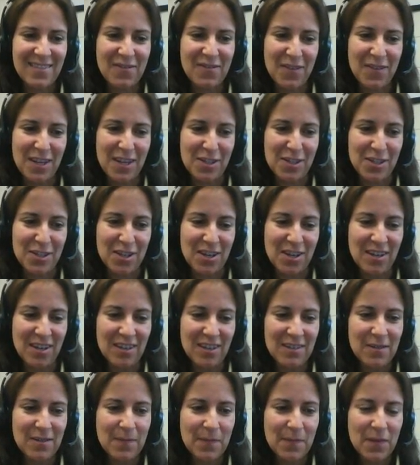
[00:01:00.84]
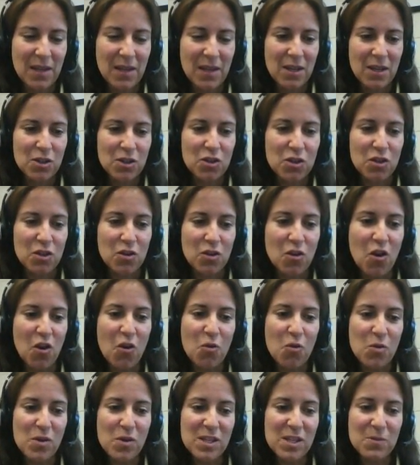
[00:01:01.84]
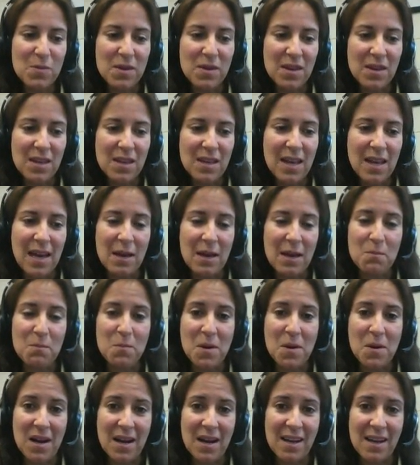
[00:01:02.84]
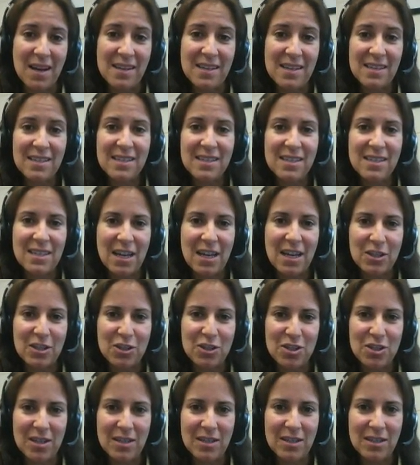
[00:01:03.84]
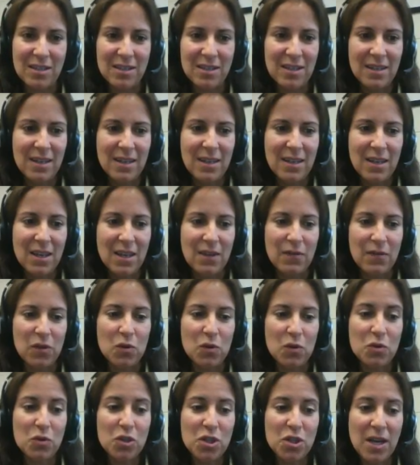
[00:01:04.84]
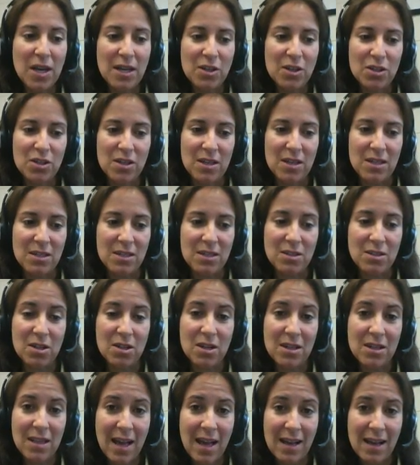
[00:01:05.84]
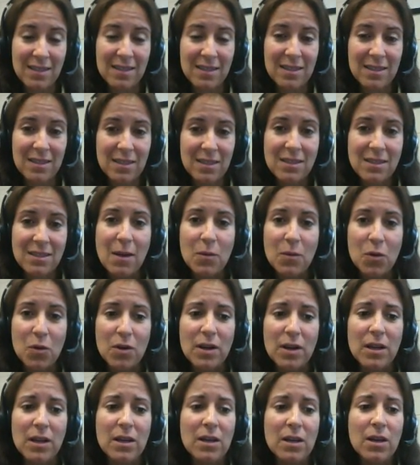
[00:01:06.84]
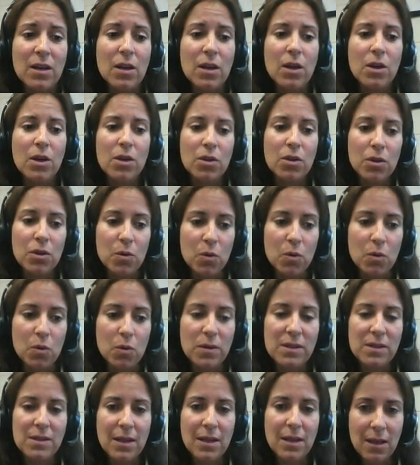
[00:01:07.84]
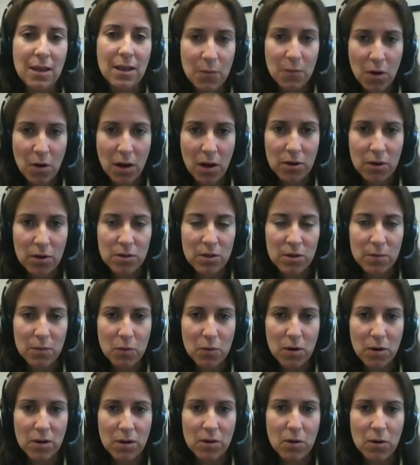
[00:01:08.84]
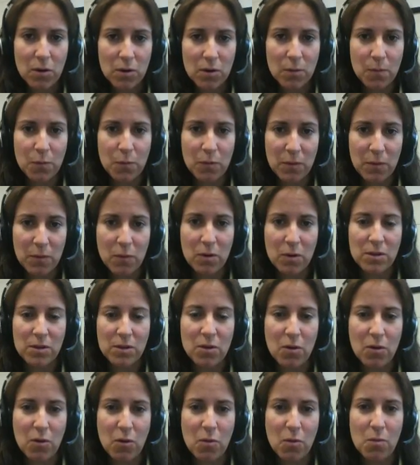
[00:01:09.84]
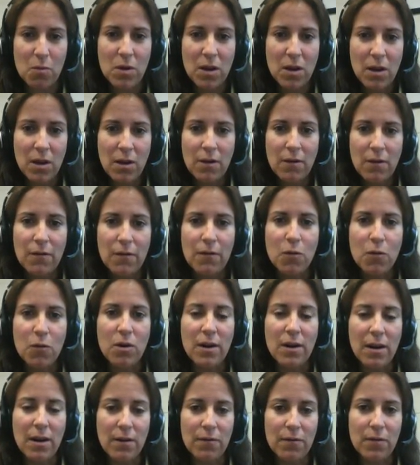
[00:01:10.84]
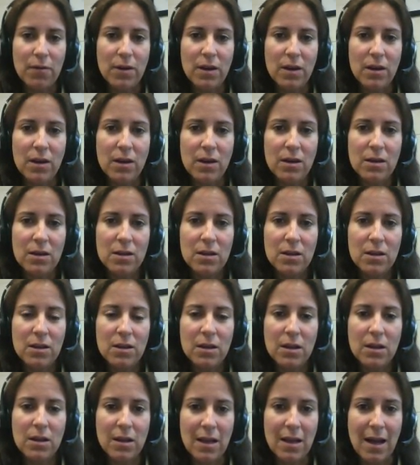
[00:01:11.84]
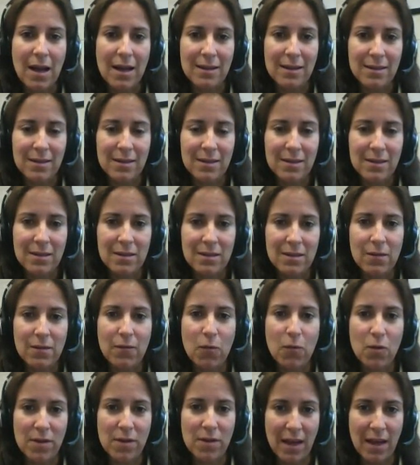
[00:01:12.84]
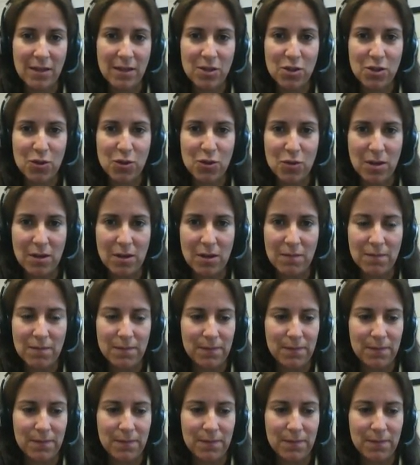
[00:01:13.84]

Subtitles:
feature should always be at by section. If you change this to class summary, you will be sending progress reports home for every class for that student.